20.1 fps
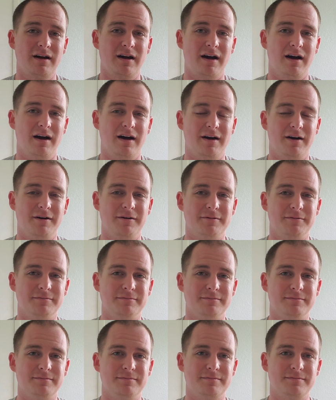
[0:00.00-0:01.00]

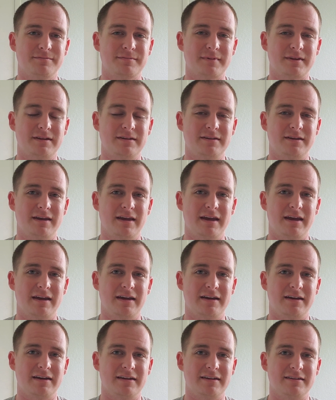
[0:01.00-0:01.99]
Um,
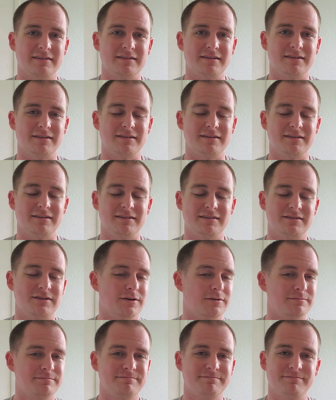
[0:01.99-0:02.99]
and
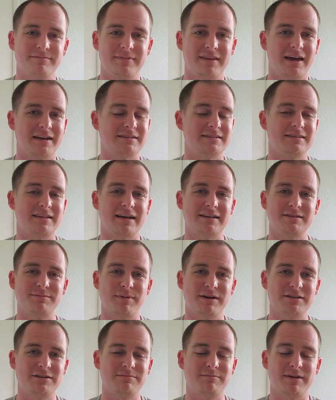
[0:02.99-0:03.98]
so that's
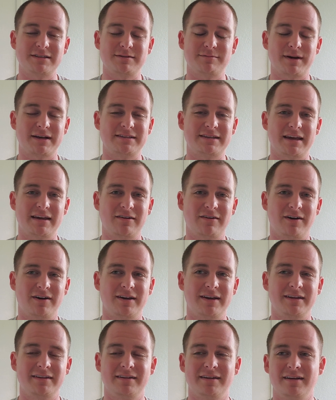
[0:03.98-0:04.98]
my take on
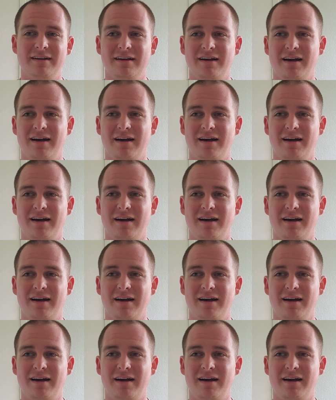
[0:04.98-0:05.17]
it.